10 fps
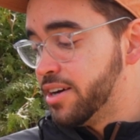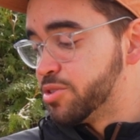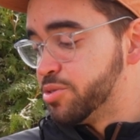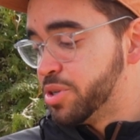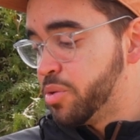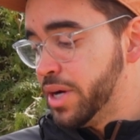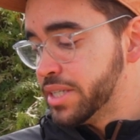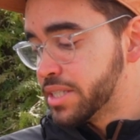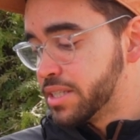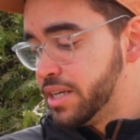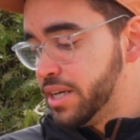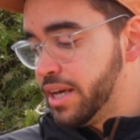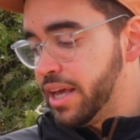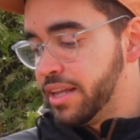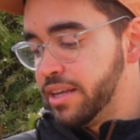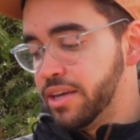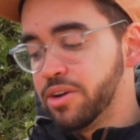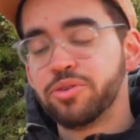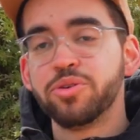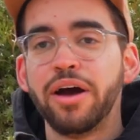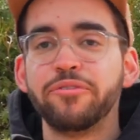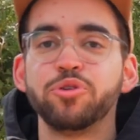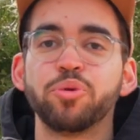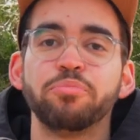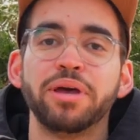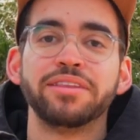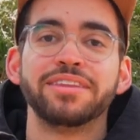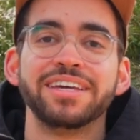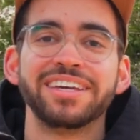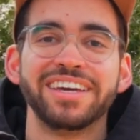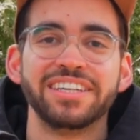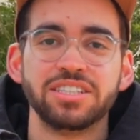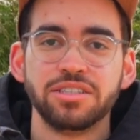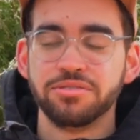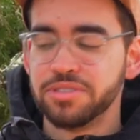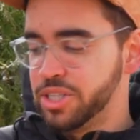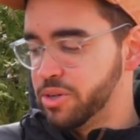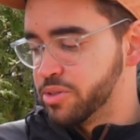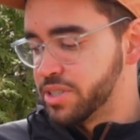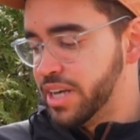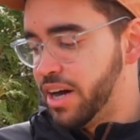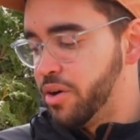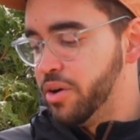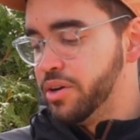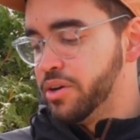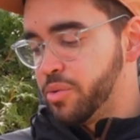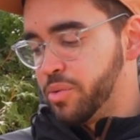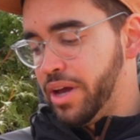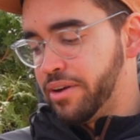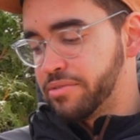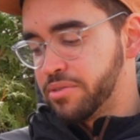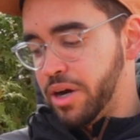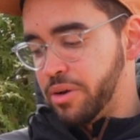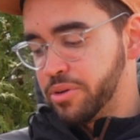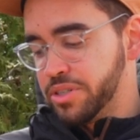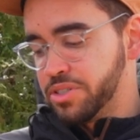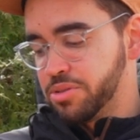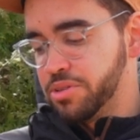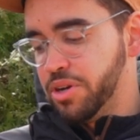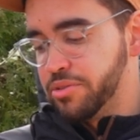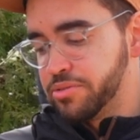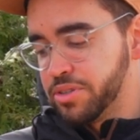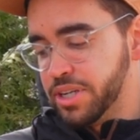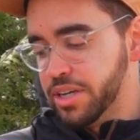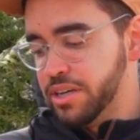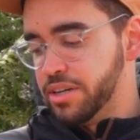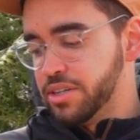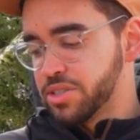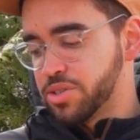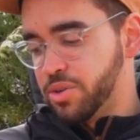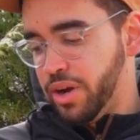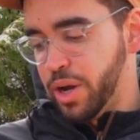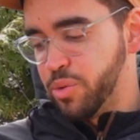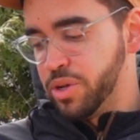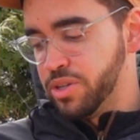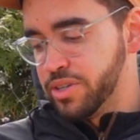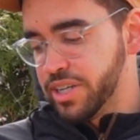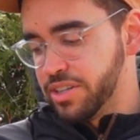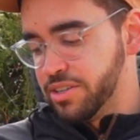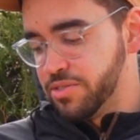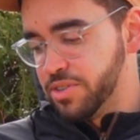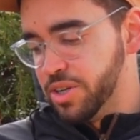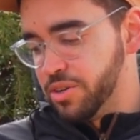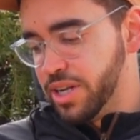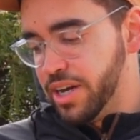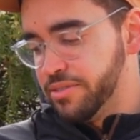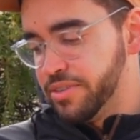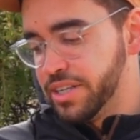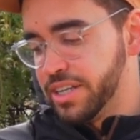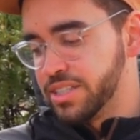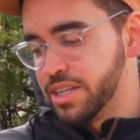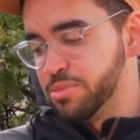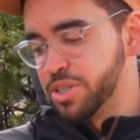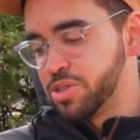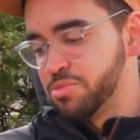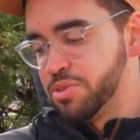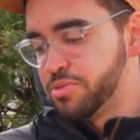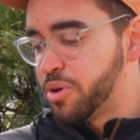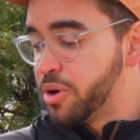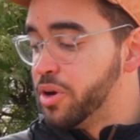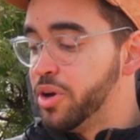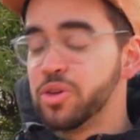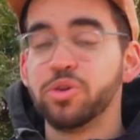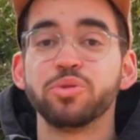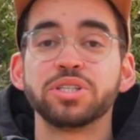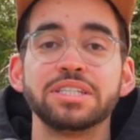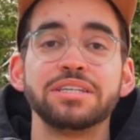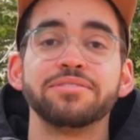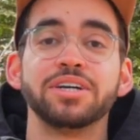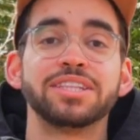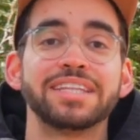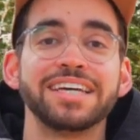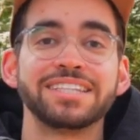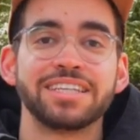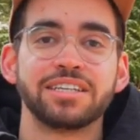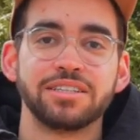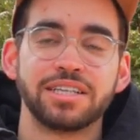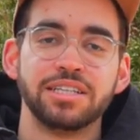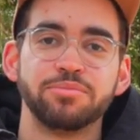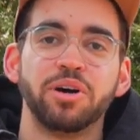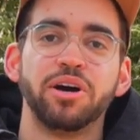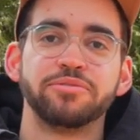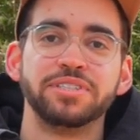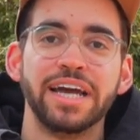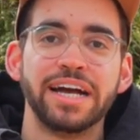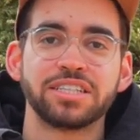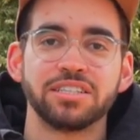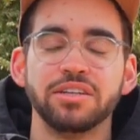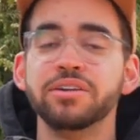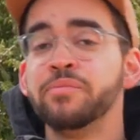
on request, and here you have your pending HD videos. Now we have our history of today. So I will look at this video live, and as I mentioned before, you receive a 10-second clip of the action.